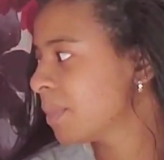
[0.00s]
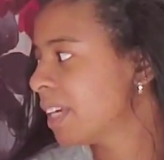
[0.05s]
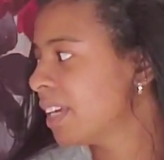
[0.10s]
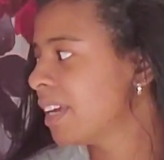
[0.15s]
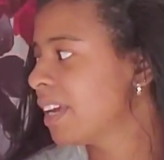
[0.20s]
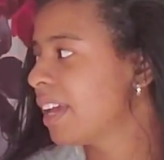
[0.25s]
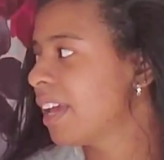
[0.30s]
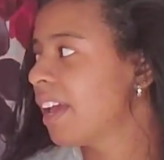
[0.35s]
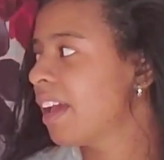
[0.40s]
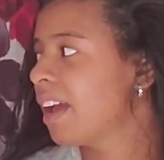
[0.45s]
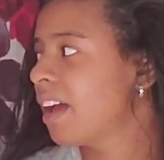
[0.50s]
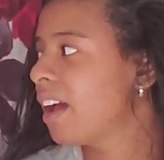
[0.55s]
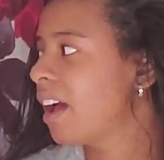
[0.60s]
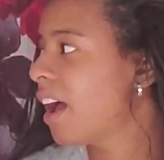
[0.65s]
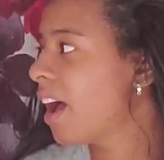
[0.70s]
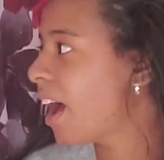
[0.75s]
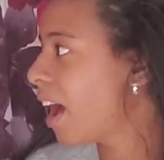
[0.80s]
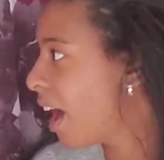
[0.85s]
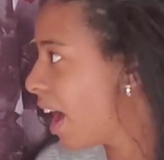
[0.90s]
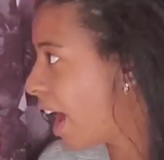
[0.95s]
me,
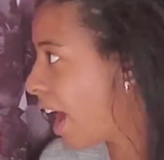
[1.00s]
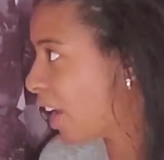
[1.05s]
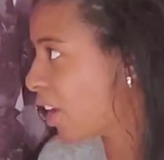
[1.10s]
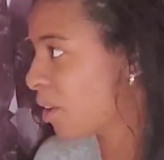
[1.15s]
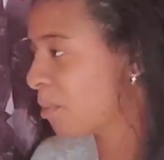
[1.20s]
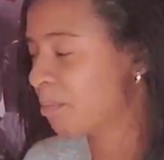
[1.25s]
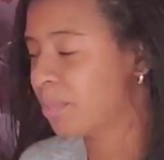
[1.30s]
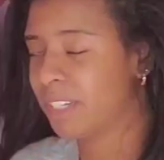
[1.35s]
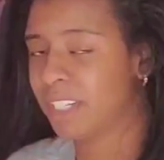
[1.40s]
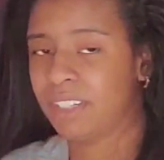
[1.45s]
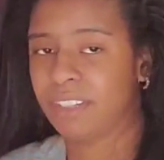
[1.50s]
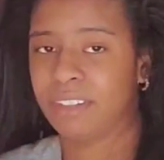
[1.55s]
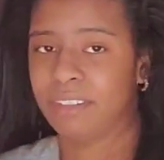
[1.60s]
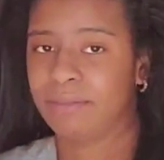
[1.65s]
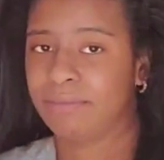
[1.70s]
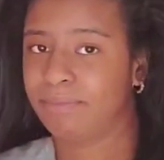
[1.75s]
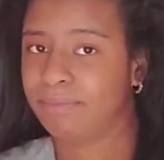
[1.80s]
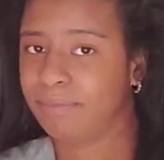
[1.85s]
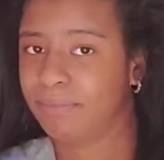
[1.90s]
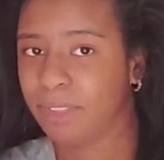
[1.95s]
I don't
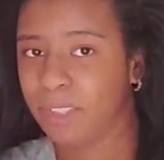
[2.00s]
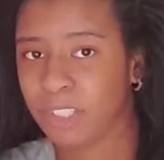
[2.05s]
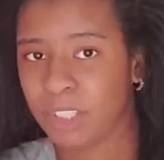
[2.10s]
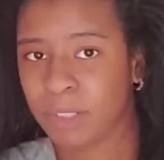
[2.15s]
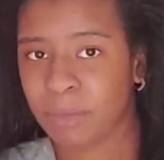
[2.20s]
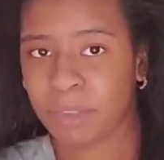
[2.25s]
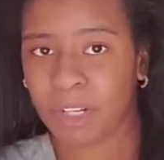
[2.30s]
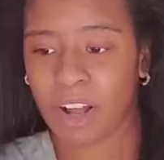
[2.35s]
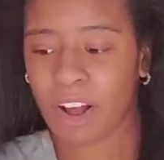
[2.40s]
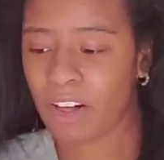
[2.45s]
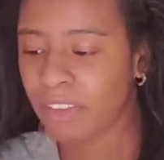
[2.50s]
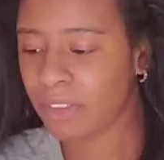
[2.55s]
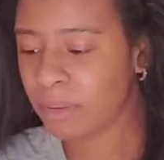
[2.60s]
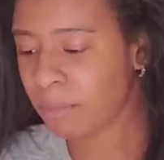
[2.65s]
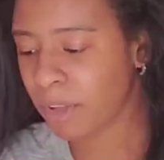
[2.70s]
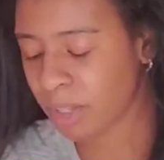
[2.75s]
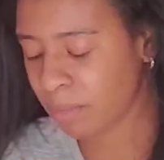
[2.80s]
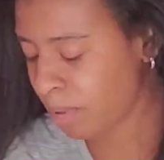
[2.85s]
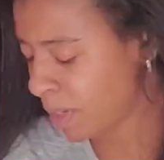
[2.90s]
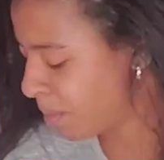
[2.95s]
be doing what all
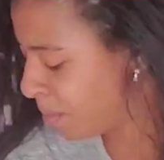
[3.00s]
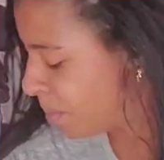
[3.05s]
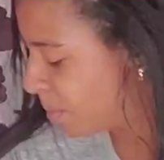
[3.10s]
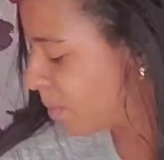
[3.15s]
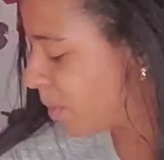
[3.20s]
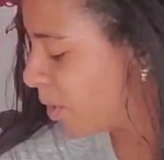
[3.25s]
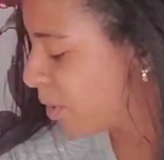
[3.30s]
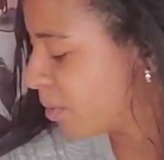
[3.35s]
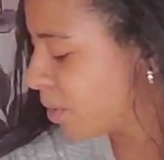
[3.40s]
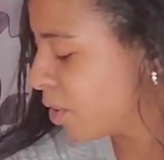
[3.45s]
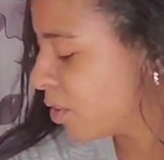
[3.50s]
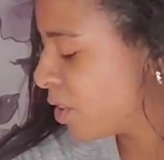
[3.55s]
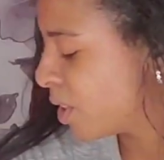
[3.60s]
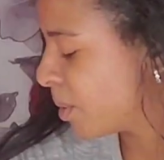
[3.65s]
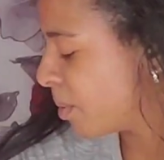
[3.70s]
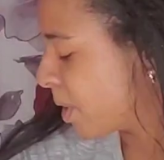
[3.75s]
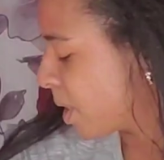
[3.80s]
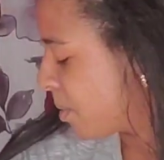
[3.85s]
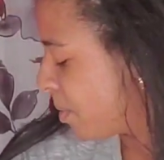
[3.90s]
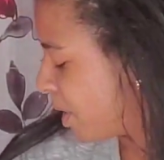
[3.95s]
them other people, those
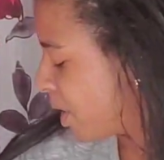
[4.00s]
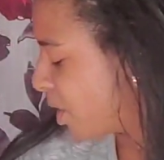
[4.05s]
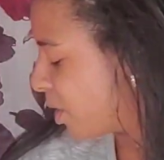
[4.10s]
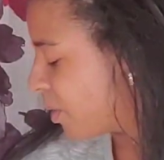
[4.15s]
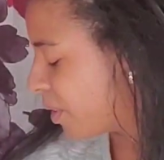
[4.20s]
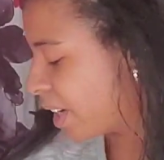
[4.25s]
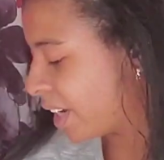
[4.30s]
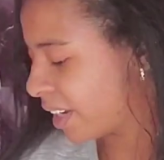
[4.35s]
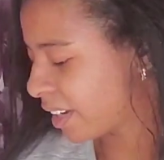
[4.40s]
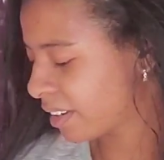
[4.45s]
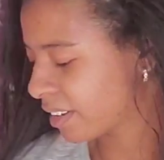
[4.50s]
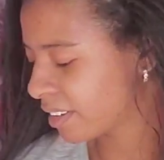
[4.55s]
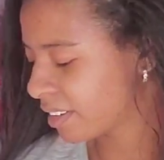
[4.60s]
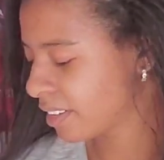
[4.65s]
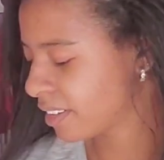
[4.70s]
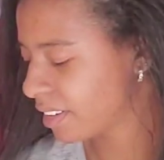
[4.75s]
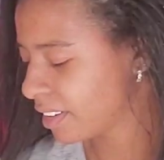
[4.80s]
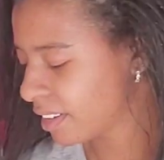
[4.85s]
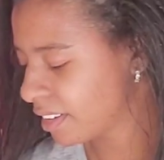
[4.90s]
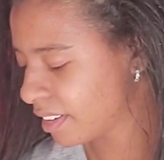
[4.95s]
YouTubers be doing.
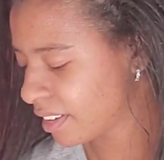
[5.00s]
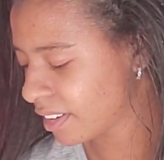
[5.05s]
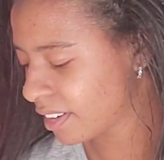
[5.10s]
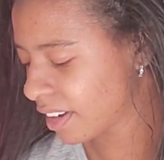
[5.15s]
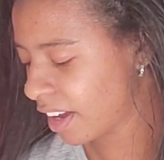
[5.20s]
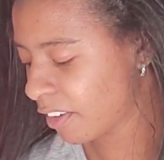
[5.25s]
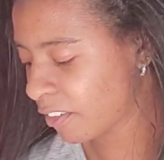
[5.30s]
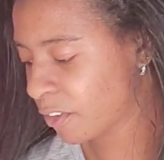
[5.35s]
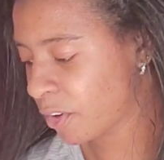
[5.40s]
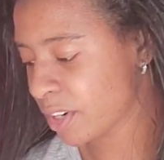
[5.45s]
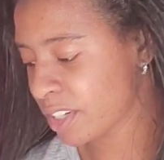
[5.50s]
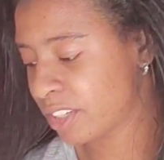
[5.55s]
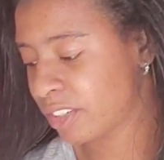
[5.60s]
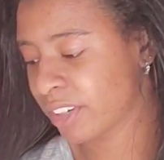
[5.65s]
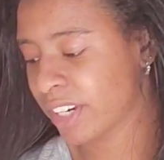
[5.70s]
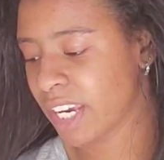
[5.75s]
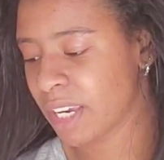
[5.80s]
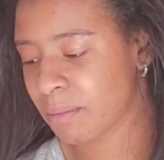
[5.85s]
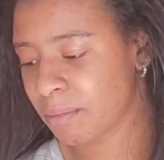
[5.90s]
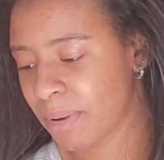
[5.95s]
Of course
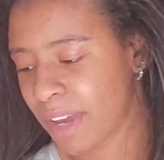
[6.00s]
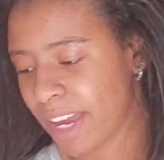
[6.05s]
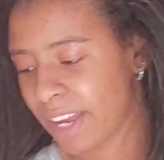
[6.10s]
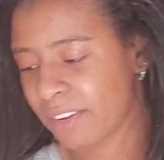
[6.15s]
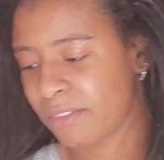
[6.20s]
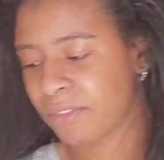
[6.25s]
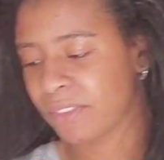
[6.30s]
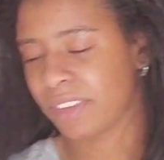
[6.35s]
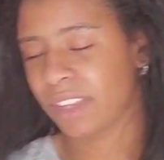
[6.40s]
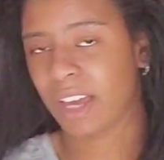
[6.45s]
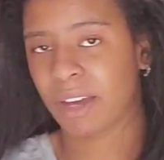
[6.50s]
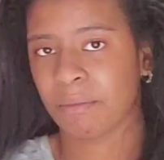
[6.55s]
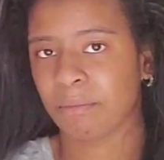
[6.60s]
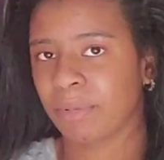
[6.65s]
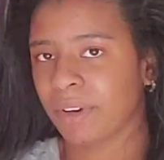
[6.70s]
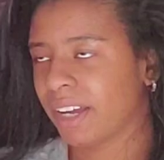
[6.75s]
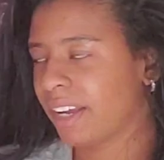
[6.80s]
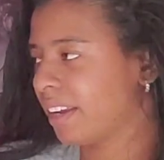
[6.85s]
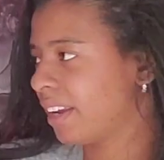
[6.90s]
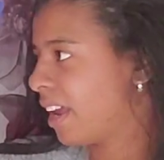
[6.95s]
they're getting paid for that,
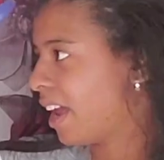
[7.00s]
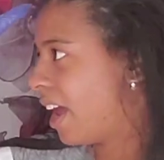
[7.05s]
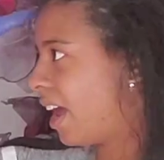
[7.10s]
but